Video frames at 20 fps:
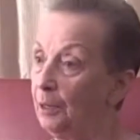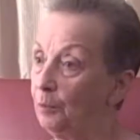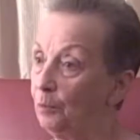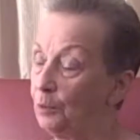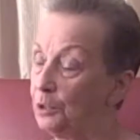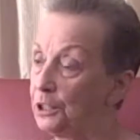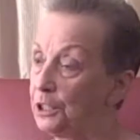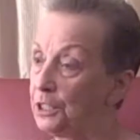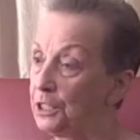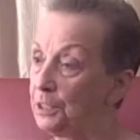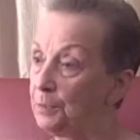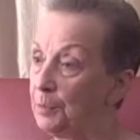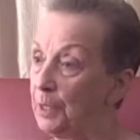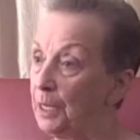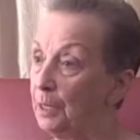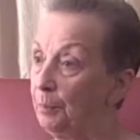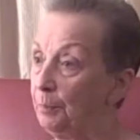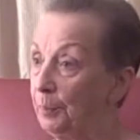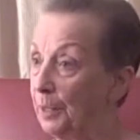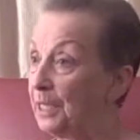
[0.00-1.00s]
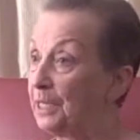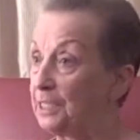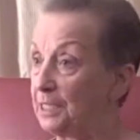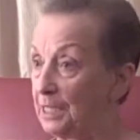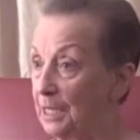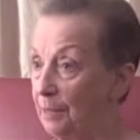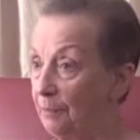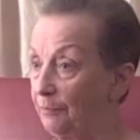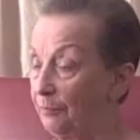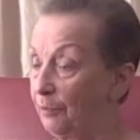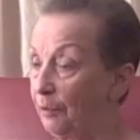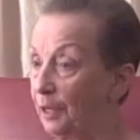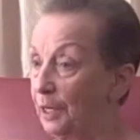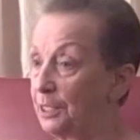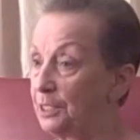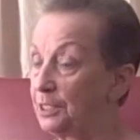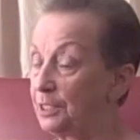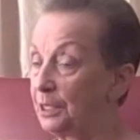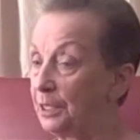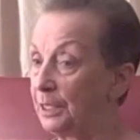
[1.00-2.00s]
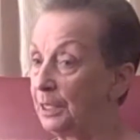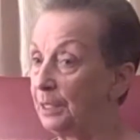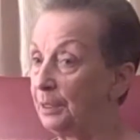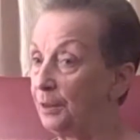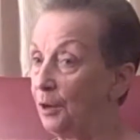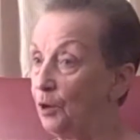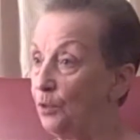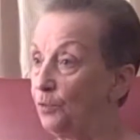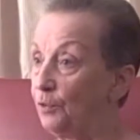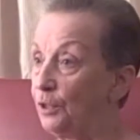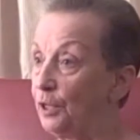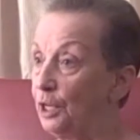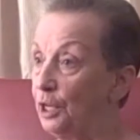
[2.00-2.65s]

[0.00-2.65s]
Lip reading: which has been a big step for us over the